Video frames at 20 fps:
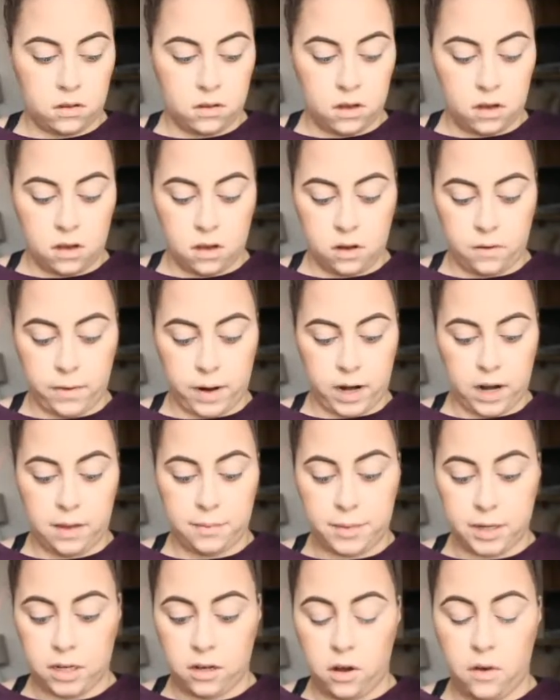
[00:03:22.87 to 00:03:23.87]
Alright, I'm
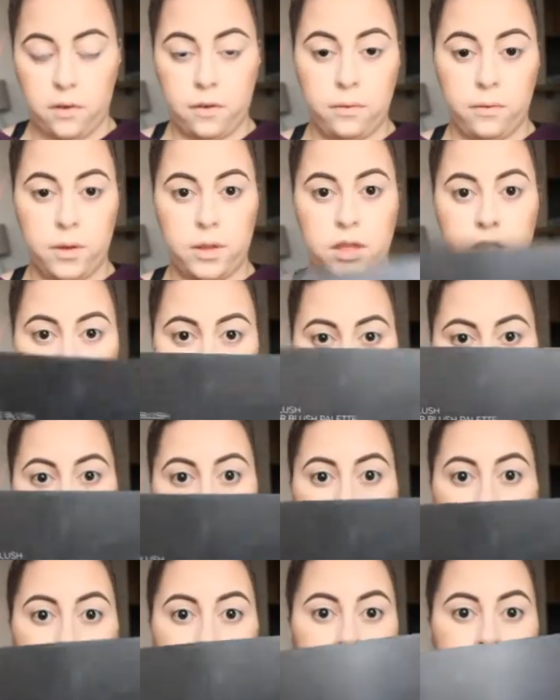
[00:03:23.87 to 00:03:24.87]
going to go in with this
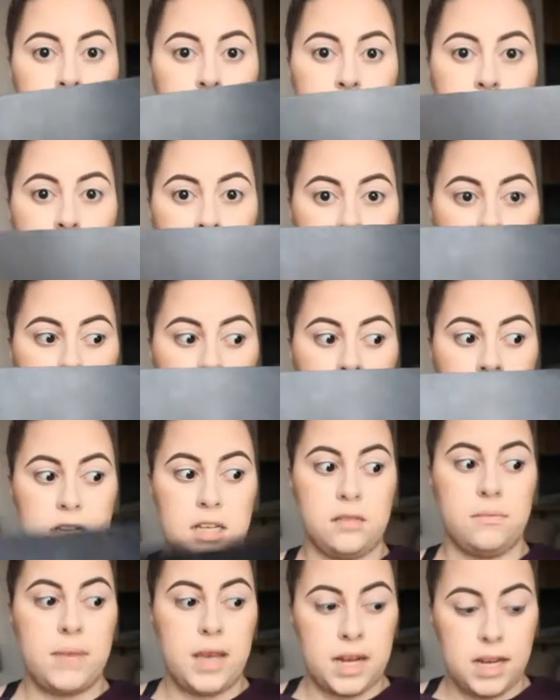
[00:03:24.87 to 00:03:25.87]
palette from BH
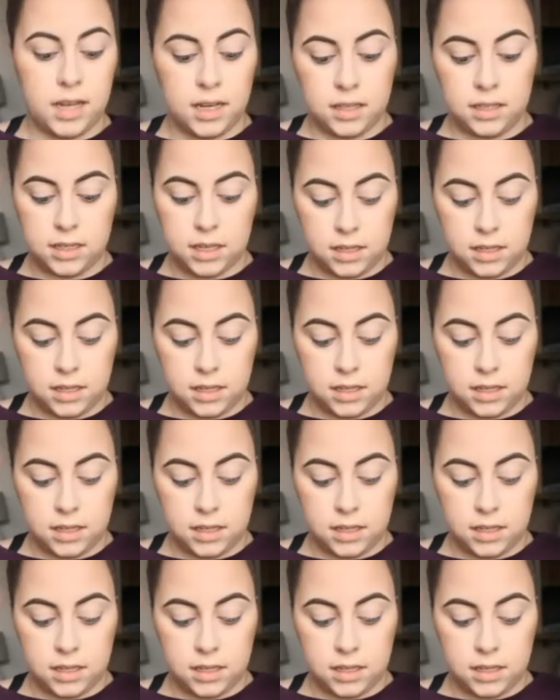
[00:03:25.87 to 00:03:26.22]
Cosmetics.